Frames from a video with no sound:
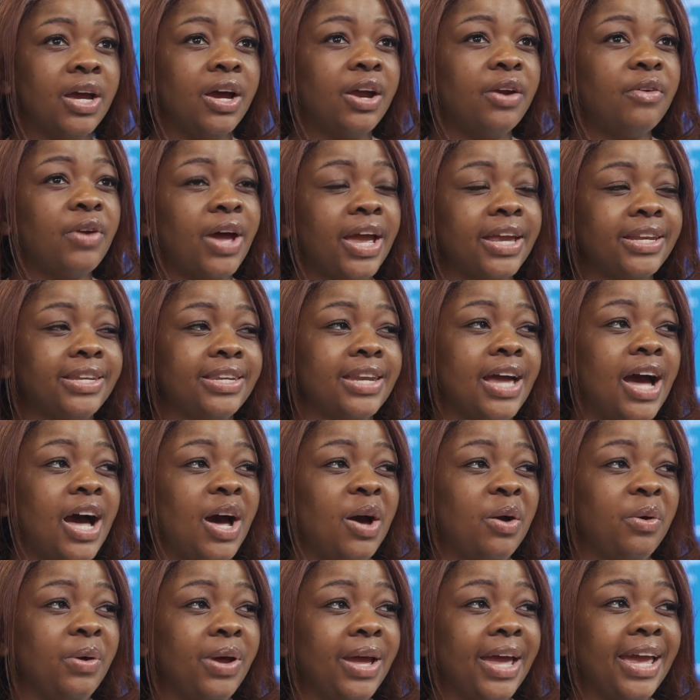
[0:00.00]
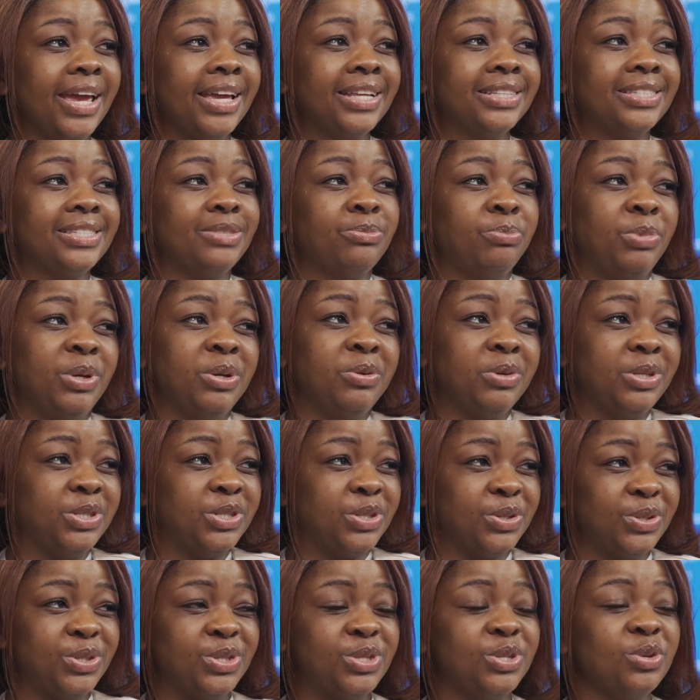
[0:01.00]
Right now, it's been
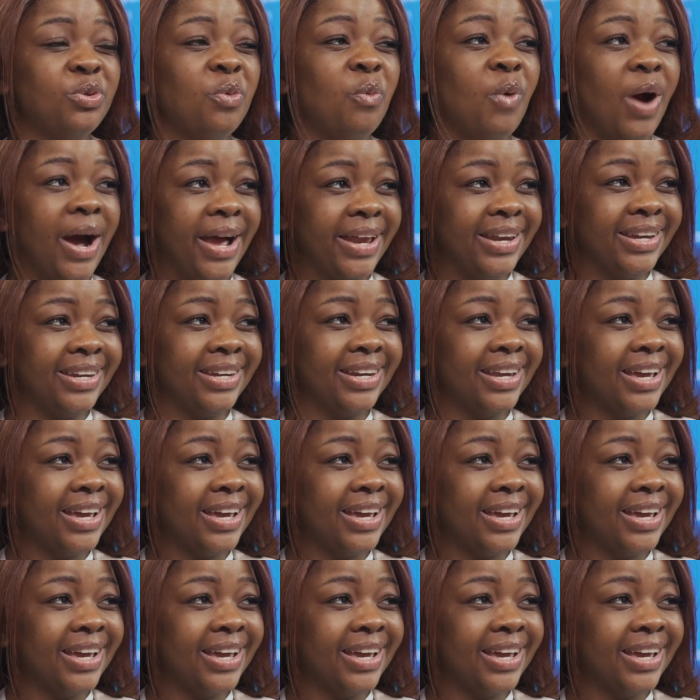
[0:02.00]
reduced to 1.